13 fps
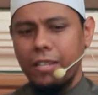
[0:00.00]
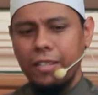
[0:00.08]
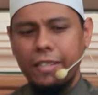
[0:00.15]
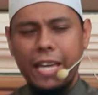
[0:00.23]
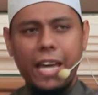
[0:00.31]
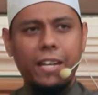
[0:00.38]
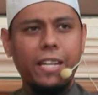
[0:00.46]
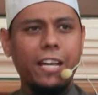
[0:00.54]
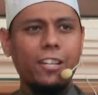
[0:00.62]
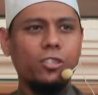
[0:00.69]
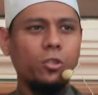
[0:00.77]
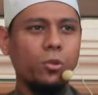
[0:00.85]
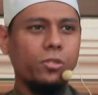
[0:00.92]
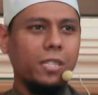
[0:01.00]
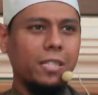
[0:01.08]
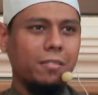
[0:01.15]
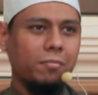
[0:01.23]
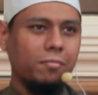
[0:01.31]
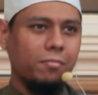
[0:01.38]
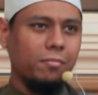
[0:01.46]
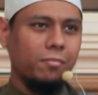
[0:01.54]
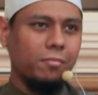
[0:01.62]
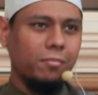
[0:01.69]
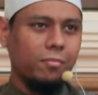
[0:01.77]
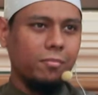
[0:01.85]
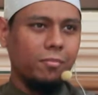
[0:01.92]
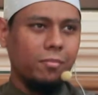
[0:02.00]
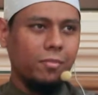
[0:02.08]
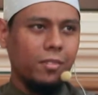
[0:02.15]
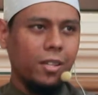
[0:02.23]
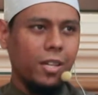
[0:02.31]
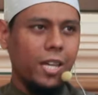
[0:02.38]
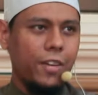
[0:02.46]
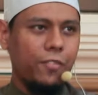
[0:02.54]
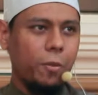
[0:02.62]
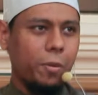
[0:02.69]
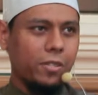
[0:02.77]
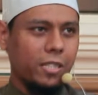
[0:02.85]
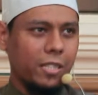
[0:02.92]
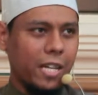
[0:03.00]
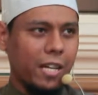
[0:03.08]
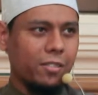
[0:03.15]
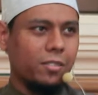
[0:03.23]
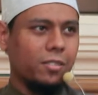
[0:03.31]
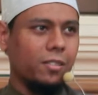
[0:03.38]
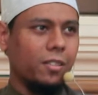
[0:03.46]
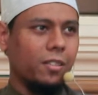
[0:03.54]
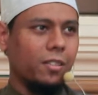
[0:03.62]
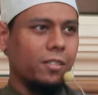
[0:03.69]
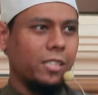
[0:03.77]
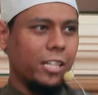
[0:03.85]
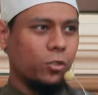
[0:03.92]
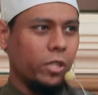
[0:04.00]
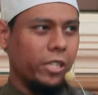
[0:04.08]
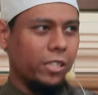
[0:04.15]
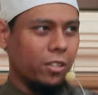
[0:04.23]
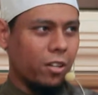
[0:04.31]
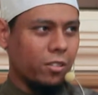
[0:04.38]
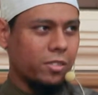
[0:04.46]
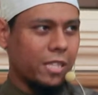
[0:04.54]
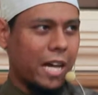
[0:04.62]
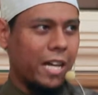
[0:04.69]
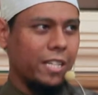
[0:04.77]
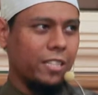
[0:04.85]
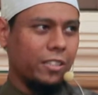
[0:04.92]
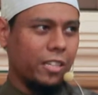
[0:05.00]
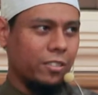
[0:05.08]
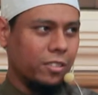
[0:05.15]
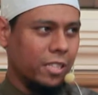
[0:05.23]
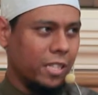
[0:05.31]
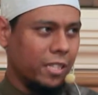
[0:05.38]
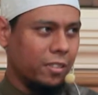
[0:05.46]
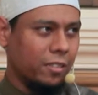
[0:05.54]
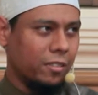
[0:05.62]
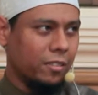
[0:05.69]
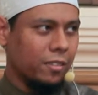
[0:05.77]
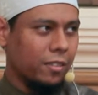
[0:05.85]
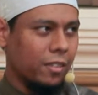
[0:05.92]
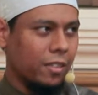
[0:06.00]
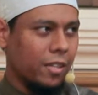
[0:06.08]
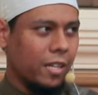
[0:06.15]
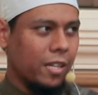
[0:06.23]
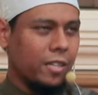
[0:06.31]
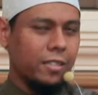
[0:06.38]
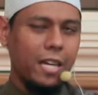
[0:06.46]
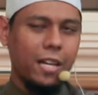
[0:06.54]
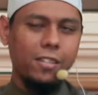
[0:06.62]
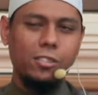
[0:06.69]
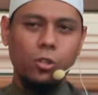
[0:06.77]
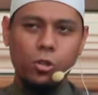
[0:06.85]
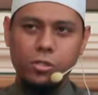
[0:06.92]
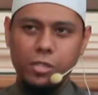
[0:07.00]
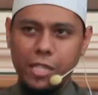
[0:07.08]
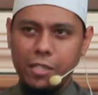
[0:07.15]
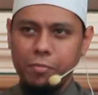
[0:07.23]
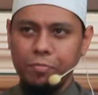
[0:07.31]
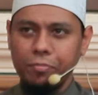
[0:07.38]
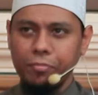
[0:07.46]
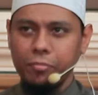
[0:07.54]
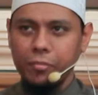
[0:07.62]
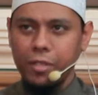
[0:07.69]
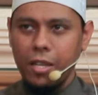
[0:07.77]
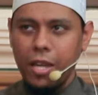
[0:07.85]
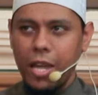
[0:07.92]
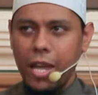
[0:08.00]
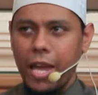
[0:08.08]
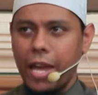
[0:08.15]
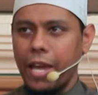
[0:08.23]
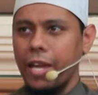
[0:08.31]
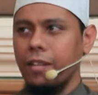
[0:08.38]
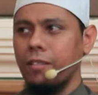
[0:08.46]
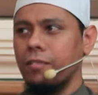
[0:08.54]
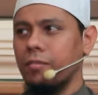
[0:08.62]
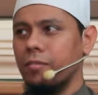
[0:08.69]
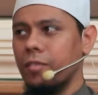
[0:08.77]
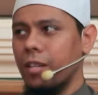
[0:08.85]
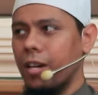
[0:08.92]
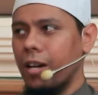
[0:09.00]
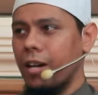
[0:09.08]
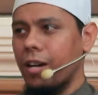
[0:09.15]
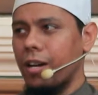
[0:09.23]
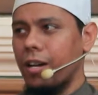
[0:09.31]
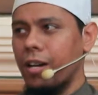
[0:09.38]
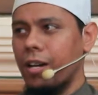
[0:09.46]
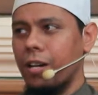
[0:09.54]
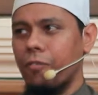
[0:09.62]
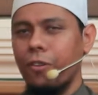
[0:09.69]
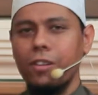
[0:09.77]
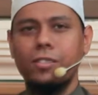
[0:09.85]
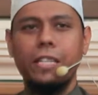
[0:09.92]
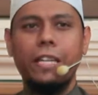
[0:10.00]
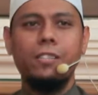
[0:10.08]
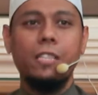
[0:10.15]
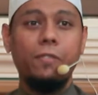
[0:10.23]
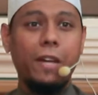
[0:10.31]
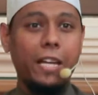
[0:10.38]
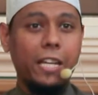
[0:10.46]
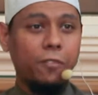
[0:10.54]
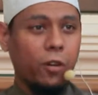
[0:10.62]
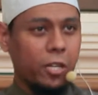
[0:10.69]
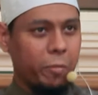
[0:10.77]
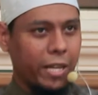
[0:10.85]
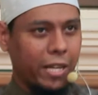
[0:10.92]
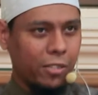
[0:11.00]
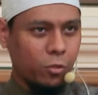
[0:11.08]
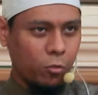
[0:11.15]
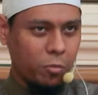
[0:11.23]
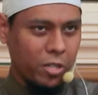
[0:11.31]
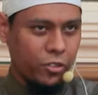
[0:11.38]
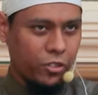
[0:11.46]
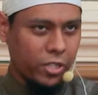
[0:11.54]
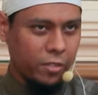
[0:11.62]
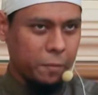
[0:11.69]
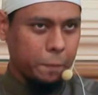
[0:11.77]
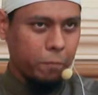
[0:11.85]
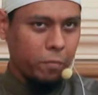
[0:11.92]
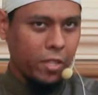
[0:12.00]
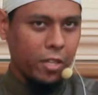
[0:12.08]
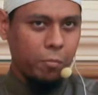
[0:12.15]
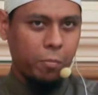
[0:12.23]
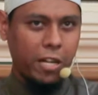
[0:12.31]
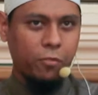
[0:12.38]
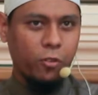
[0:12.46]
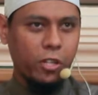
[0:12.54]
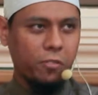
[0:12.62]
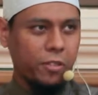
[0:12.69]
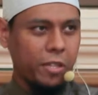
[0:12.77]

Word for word: then there is no sin. If a person does sexual intercourse unintentionally, there is no sin, and uh, fasting is still valid for the male, as what we mentioned, but for the